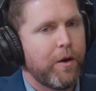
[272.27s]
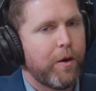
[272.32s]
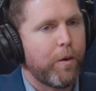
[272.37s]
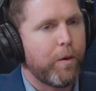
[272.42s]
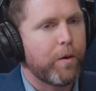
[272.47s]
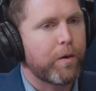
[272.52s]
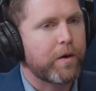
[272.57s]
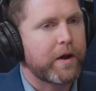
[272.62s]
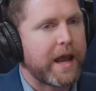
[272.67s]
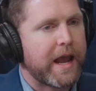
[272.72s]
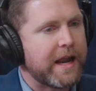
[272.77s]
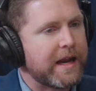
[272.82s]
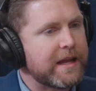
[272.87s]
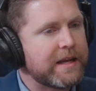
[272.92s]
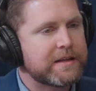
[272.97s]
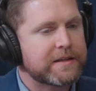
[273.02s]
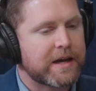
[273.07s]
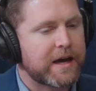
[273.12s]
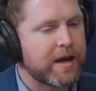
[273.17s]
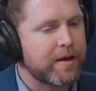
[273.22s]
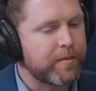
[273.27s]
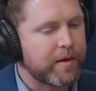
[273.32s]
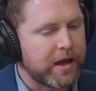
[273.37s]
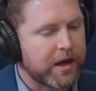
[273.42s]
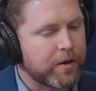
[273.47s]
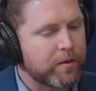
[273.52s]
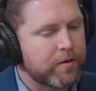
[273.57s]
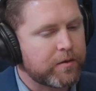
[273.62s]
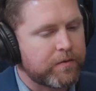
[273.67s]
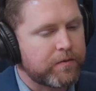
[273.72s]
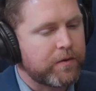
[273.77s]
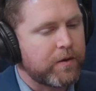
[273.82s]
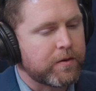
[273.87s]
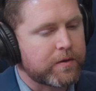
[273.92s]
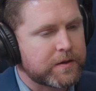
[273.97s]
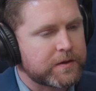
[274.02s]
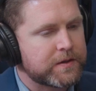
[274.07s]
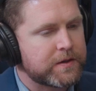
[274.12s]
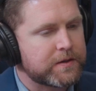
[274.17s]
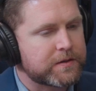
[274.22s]
Or anytime anyone
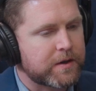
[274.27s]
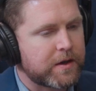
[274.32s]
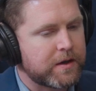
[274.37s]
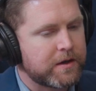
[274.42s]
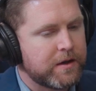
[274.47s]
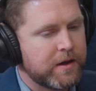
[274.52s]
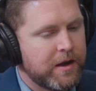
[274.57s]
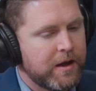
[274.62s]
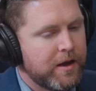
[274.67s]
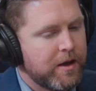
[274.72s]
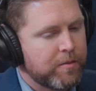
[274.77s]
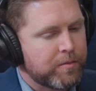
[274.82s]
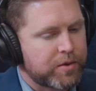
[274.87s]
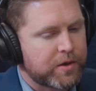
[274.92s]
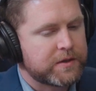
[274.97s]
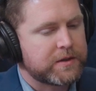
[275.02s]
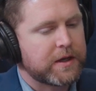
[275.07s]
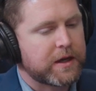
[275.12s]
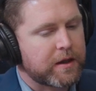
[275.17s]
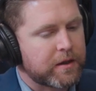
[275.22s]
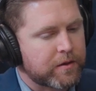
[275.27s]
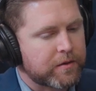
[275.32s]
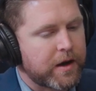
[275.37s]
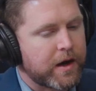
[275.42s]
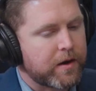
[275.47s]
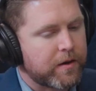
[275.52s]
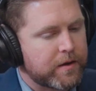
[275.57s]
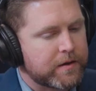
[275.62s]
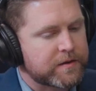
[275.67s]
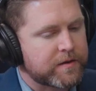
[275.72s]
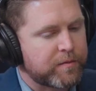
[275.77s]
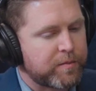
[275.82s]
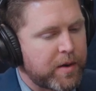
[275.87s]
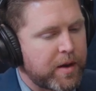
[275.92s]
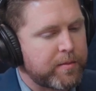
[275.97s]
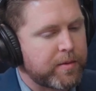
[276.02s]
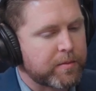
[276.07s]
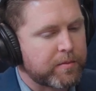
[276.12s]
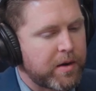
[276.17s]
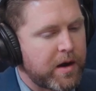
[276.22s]
focuses on particular areas of
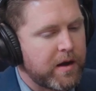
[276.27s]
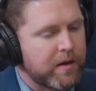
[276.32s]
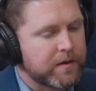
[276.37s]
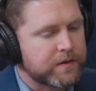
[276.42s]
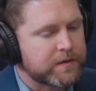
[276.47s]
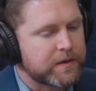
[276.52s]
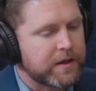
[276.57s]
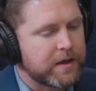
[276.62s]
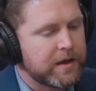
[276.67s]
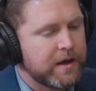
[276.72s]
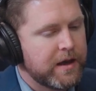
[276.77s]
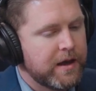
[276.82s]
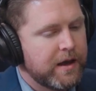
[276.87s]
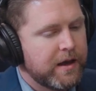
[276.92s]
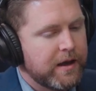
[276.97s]
public policy,